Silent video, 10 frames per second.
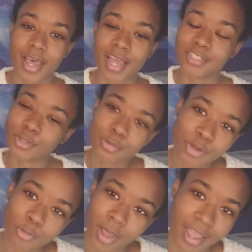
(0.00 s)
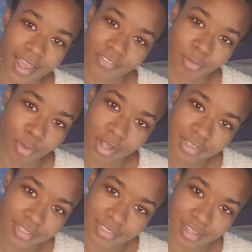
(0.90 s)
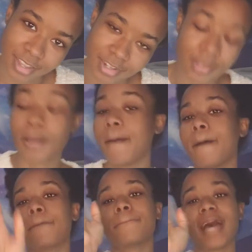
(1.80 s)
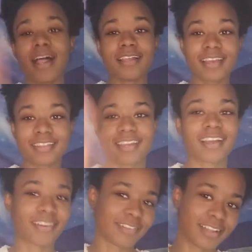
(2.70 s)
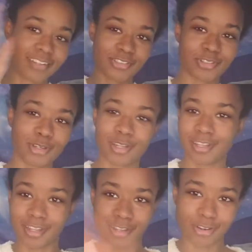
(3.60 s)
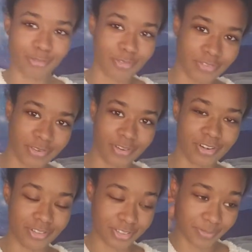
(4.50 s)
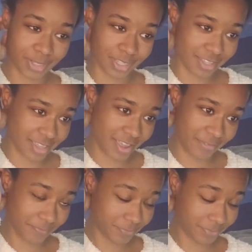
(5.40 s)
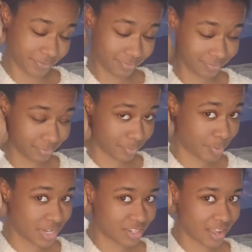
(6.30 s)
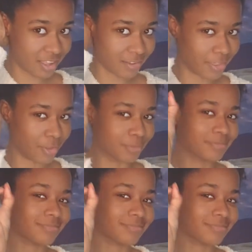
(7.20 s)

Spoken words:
I don't know why I haven't bought this yet. I'll get there. I'll do a little review on it or something like that. Bentonite clay though.